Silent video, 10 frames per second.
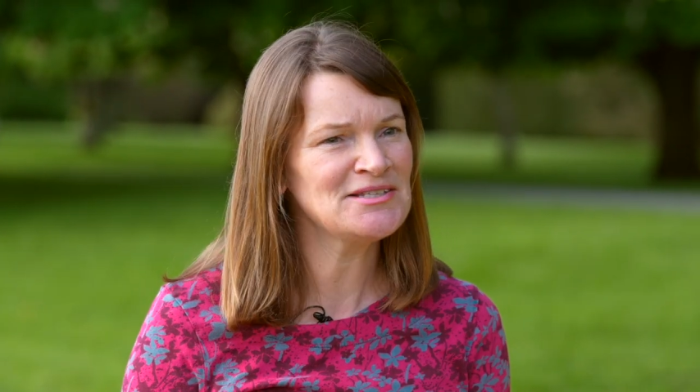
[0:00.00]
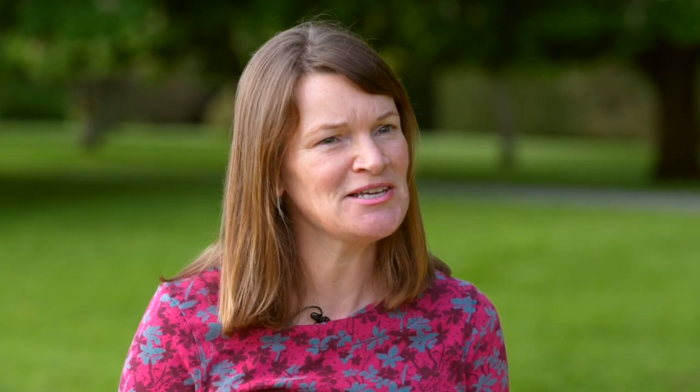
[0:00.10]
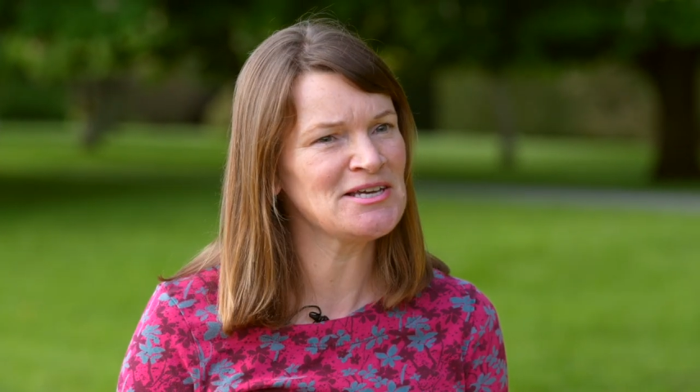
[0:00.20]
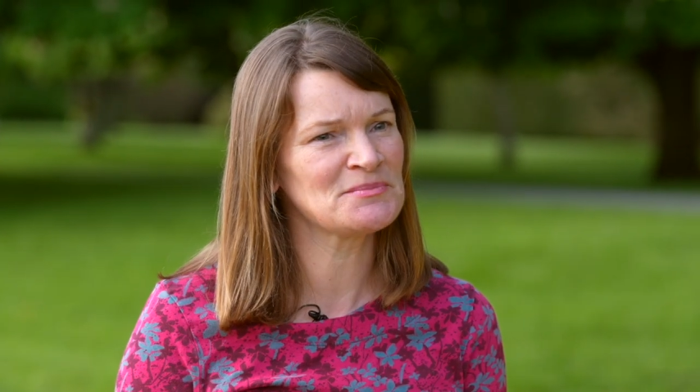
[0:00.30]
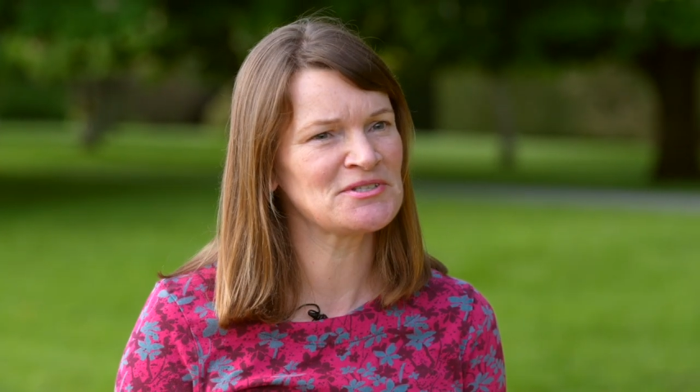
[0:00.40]

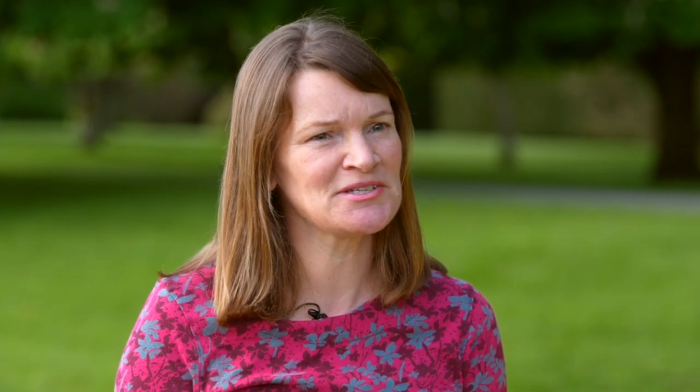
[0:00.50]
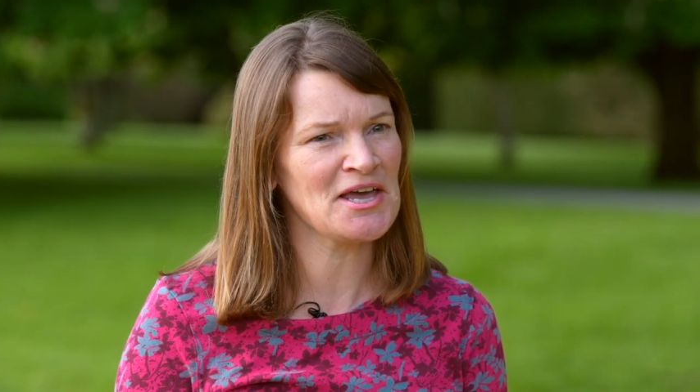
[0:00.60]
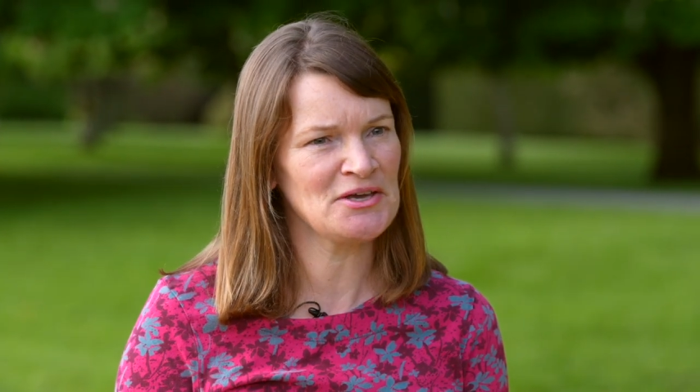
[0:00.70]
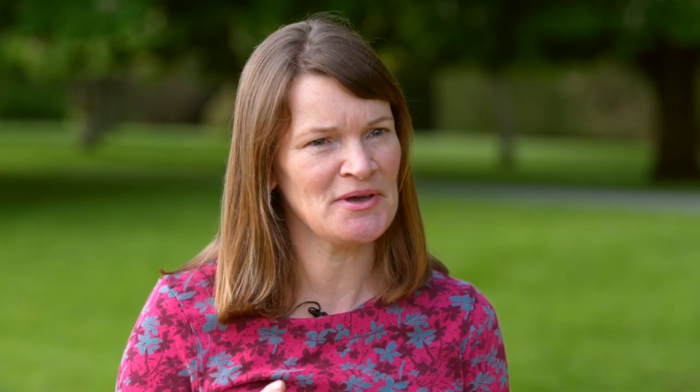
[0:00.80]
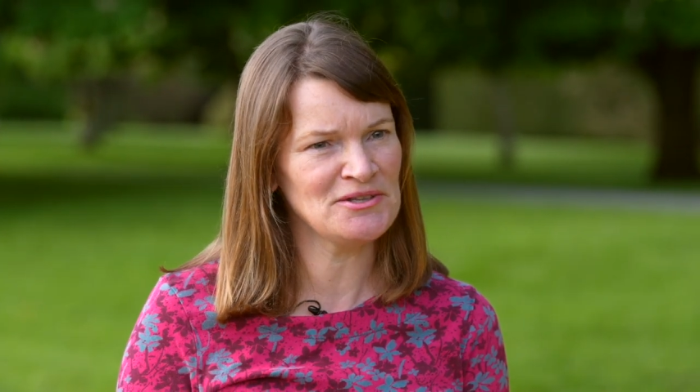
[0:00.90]
tips to
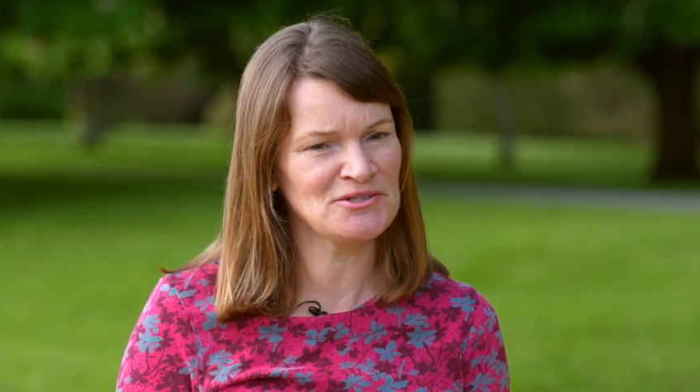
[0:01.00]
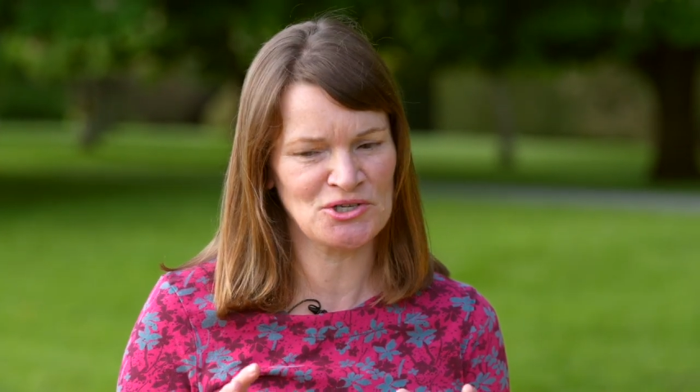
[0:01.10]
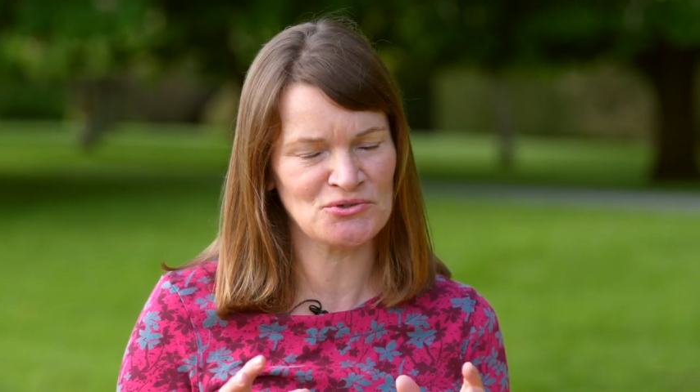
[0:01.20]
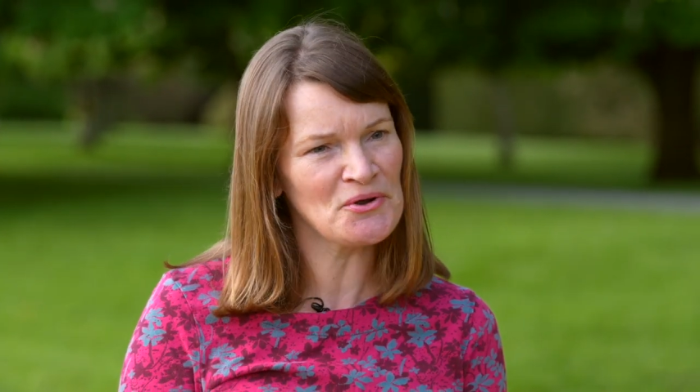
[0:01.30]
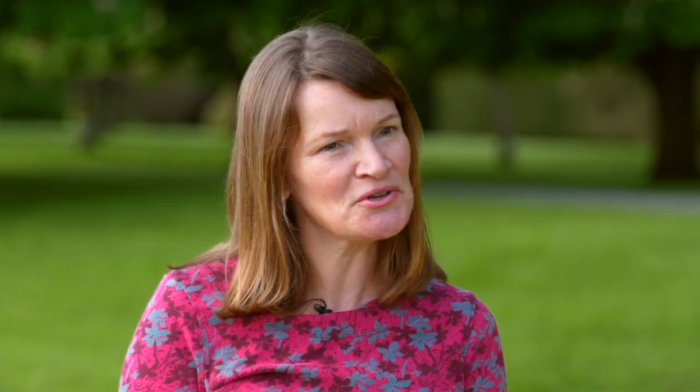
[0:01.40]
get you into
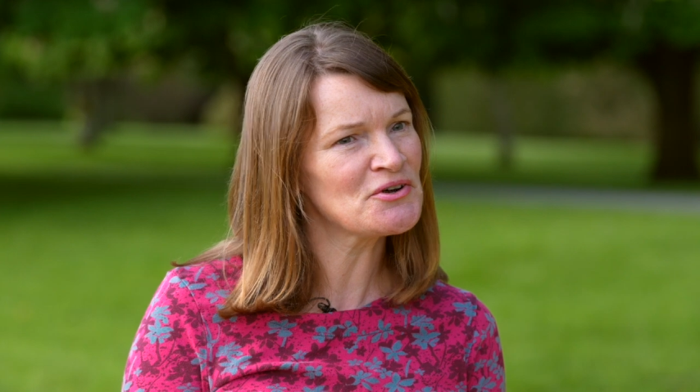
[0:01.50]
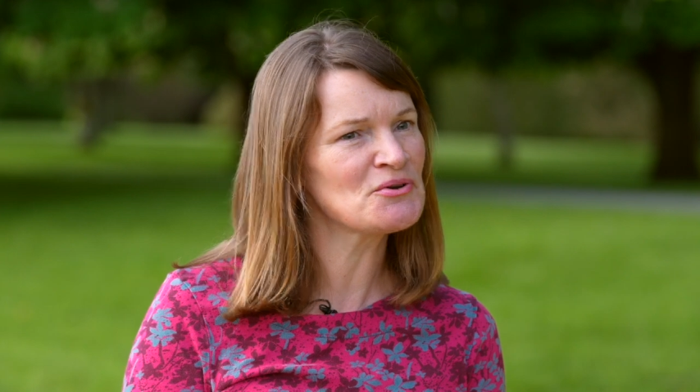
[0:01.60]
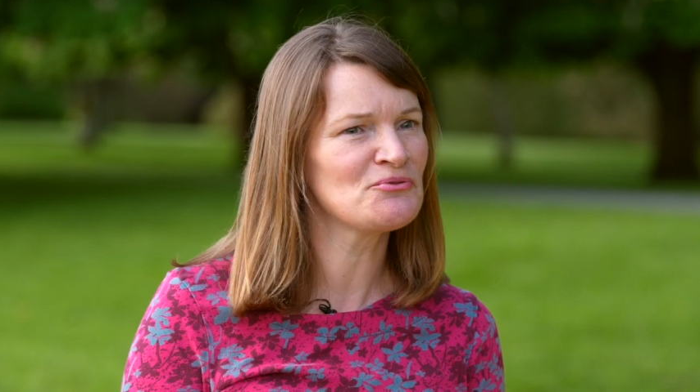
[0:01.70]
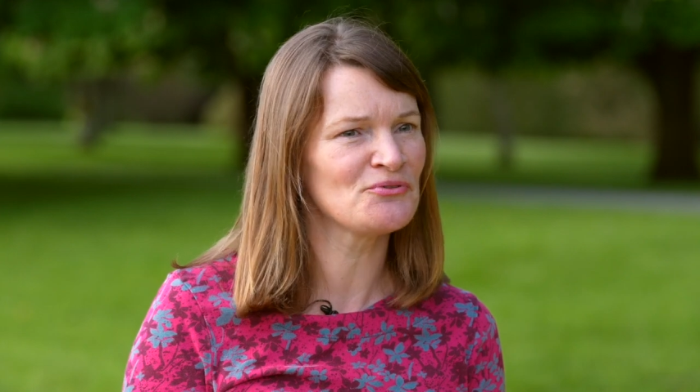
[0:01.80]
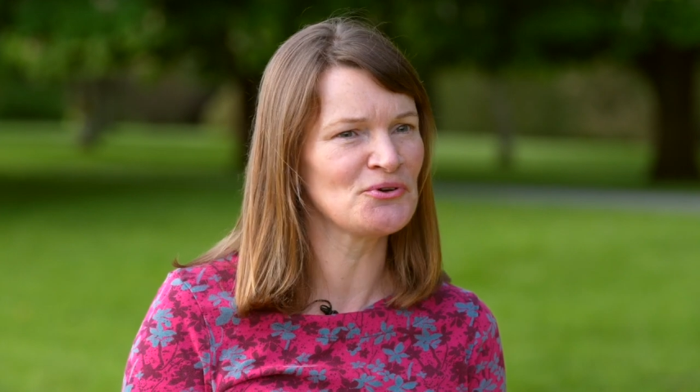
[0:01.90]
growing your
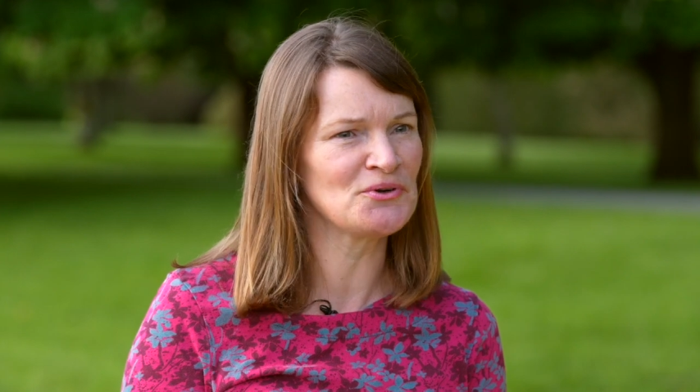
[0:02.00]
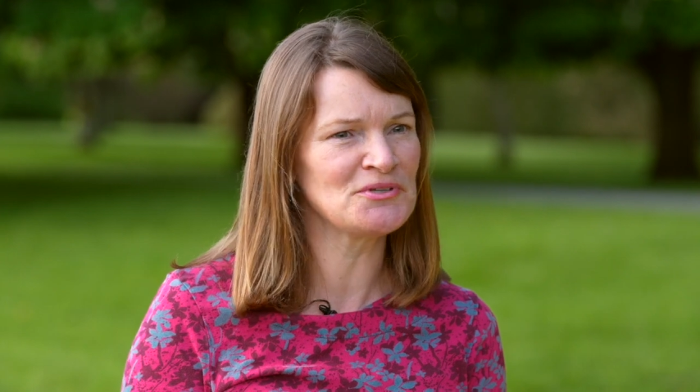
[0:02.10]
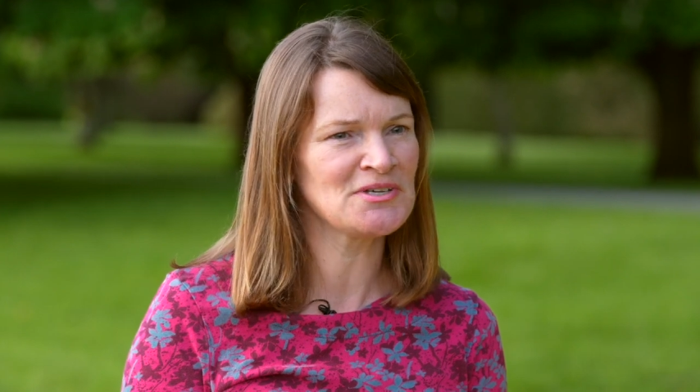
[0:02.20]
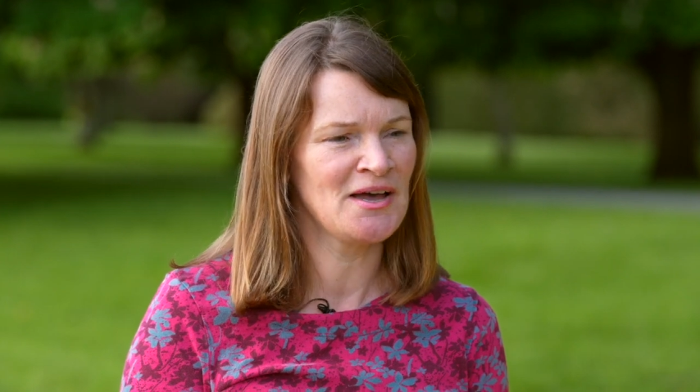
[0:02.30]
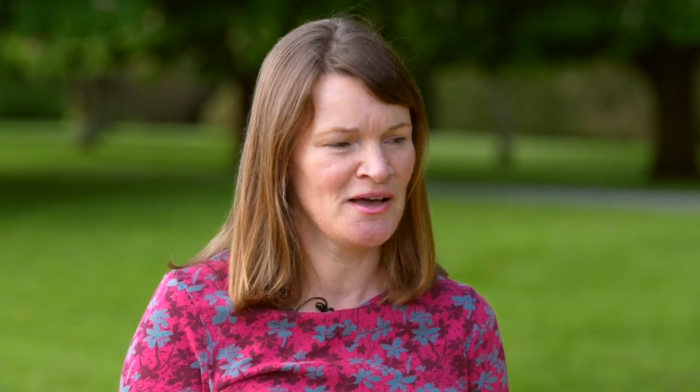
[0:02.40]
own
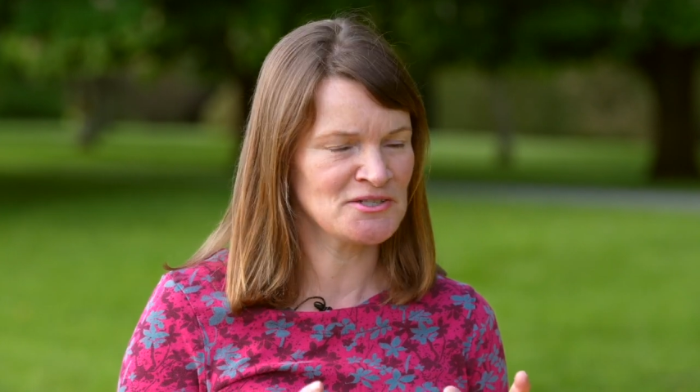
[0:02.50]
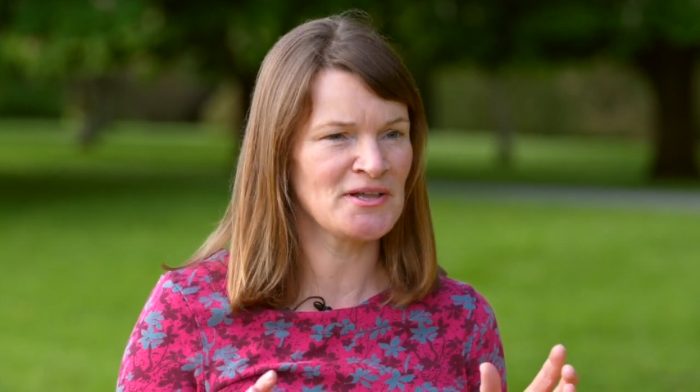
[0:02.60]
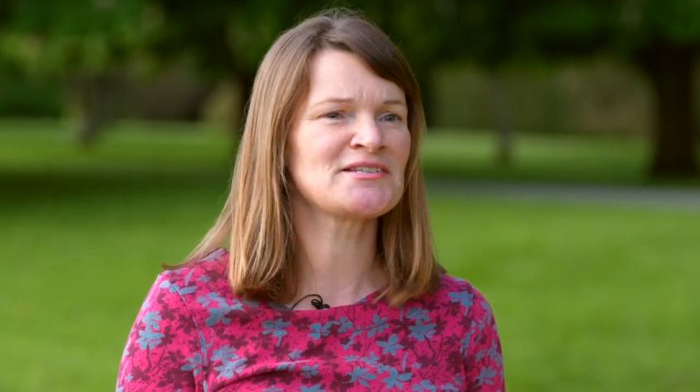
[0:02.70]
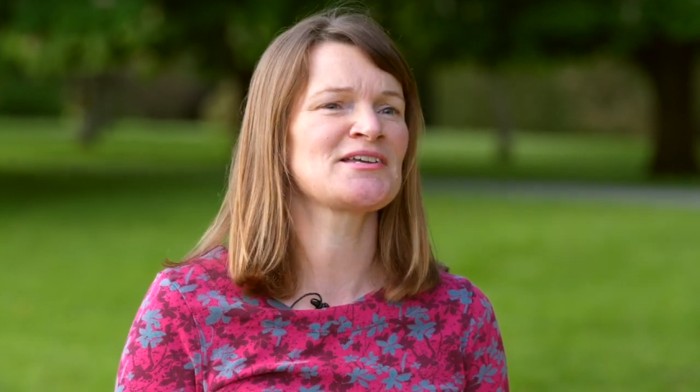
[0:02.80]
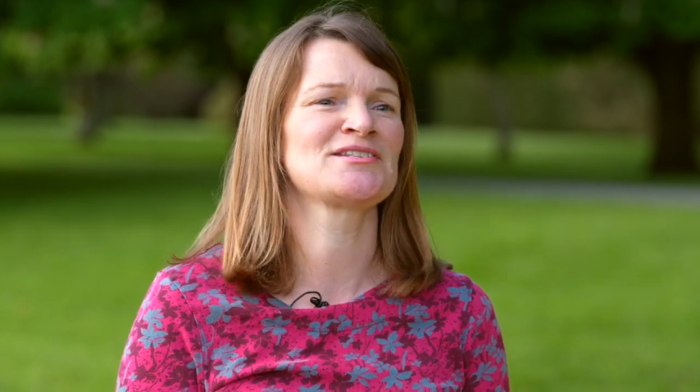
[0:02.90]
food, so
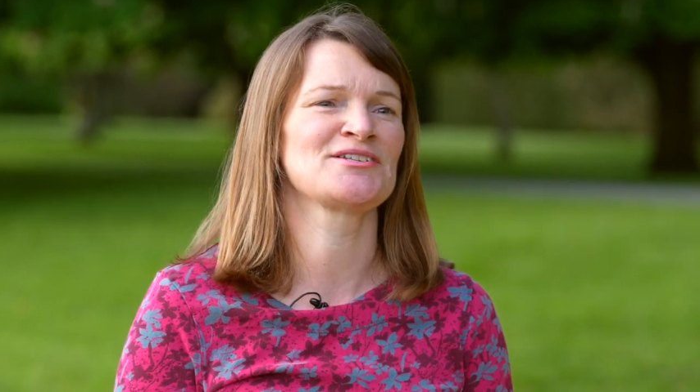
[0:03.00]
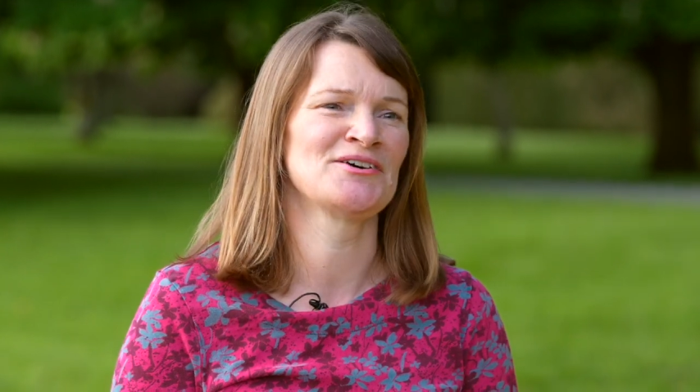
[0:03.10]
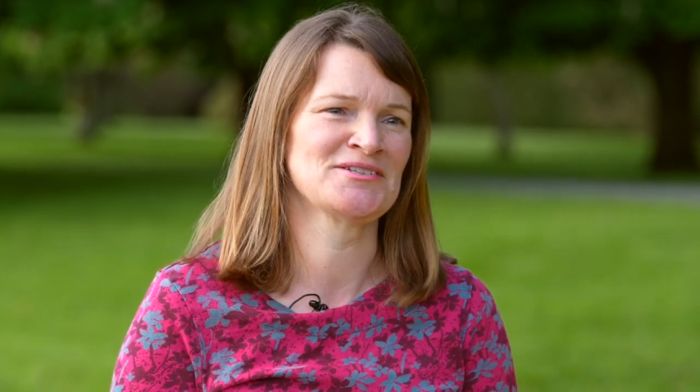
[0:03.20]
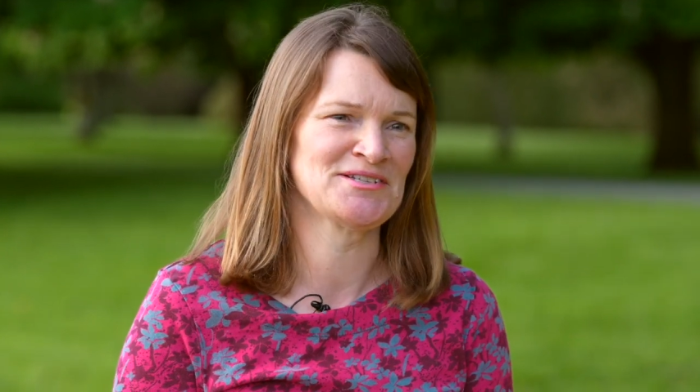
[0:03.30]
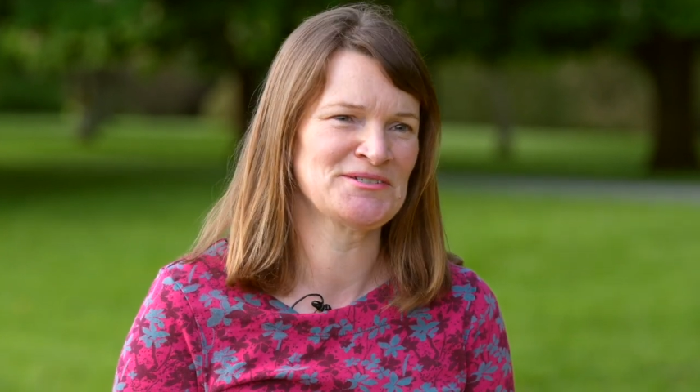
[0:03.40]
let's get
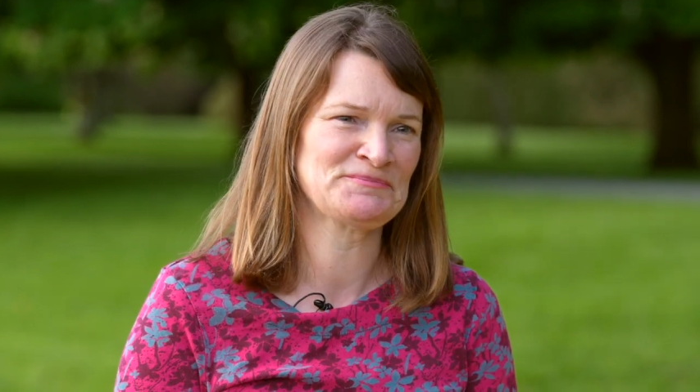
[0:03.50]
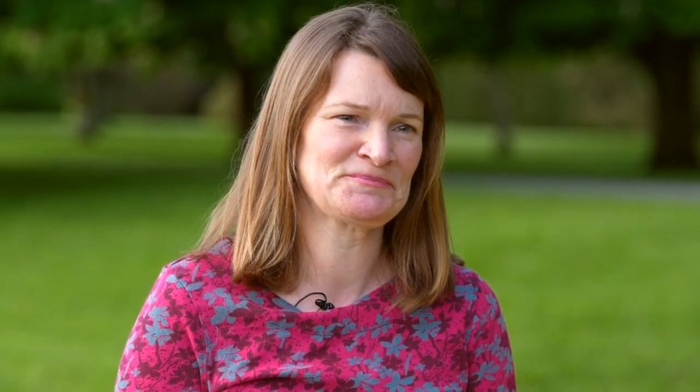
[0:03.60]
started.